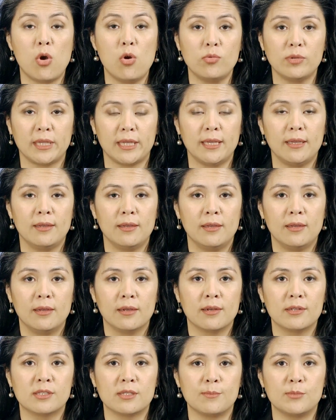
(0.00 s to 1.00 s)
only,'
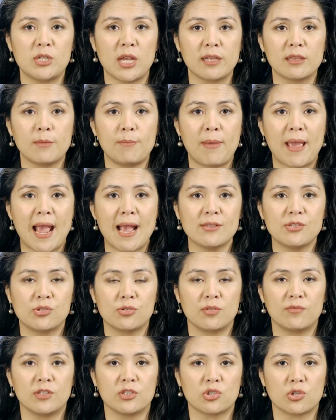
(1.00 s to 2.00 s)
could subject the
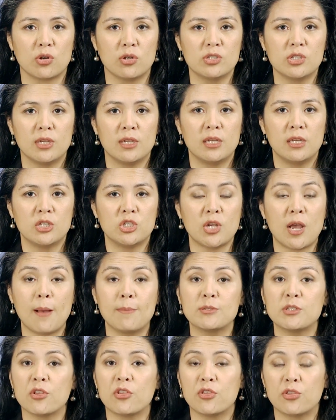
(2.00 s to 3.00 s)
pastor of the church to
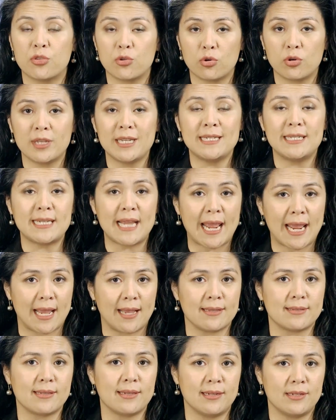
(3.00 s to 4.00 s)
up to 30
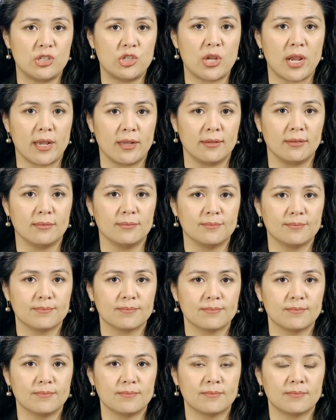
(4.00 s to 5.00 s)
days in jail."
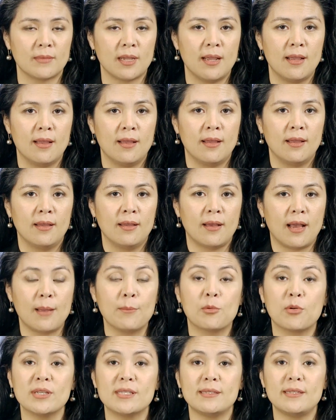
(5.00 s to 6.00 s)

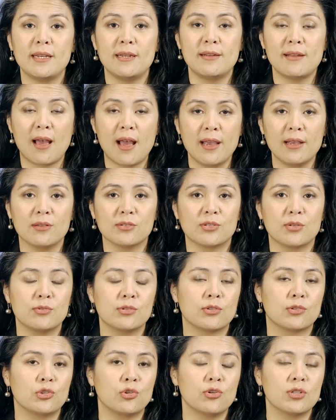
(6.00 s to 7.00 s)
I'm Christine Niles. Those
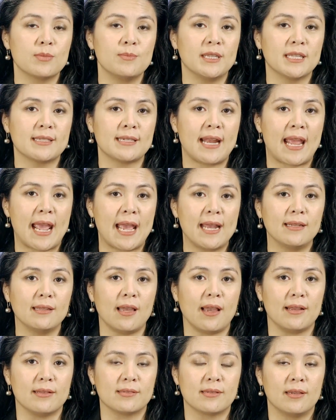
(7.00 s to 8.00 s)
are your Church Militant
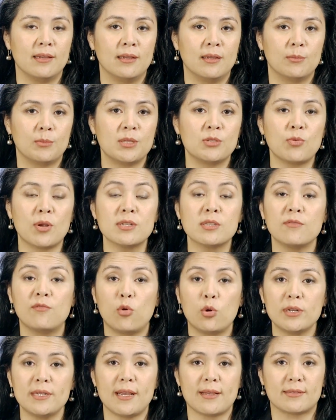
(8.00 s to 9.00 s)
headlines. Please watch The
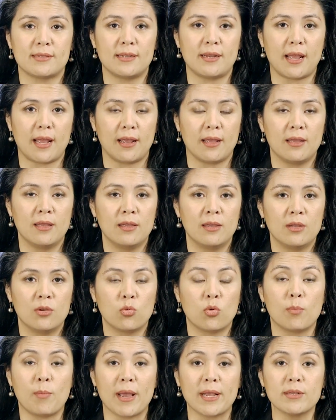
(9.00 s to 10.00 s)
Vortex today,
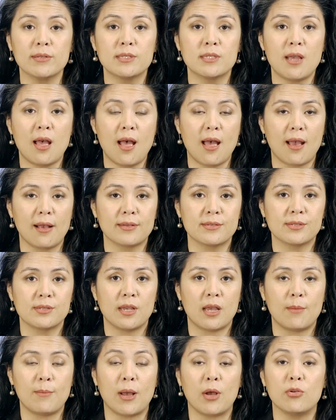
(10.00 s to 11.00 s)
where Michael talks
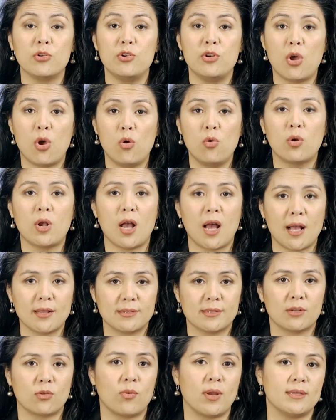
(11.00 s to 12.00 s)
about no
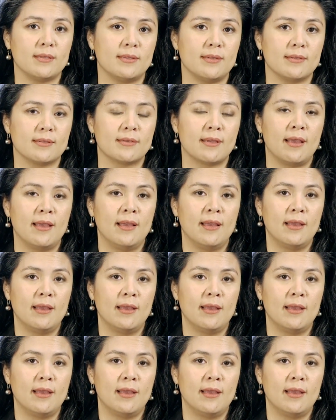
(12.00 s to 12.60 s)
consequences.